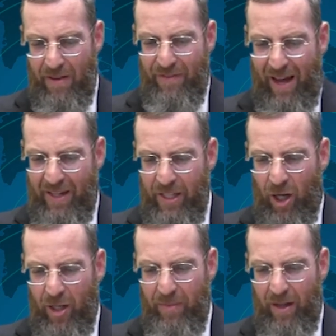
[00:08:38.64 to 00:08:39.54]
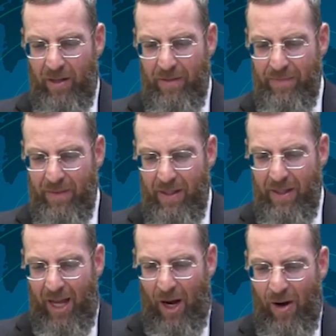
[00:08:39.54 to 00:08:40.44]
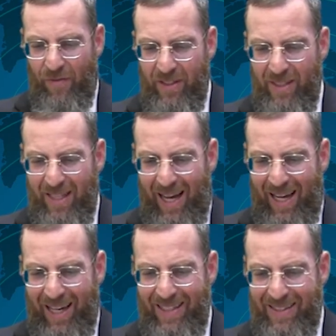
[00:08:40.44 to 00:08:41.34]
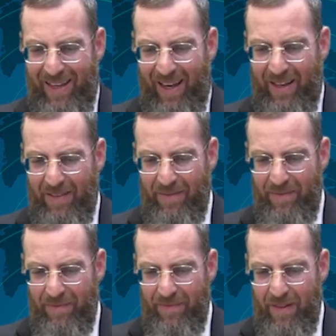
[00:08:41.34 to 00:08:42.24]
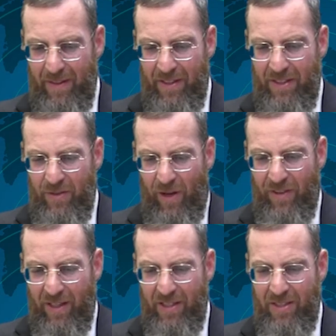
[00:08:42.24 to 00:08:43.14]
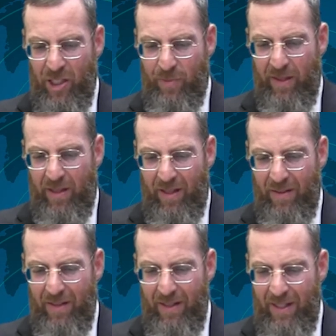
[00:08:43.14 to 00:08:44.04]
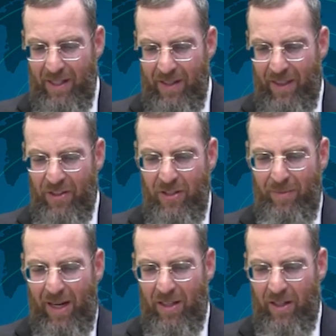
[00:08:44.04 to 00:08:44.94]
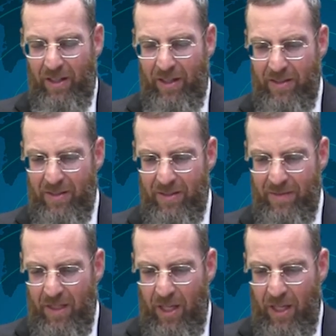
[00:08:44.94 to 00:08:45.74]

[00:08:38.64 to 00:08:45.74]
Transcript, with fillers: Vani oimer, however, he says, I say, this is Rav Chizda speaking, that there's no machloikis.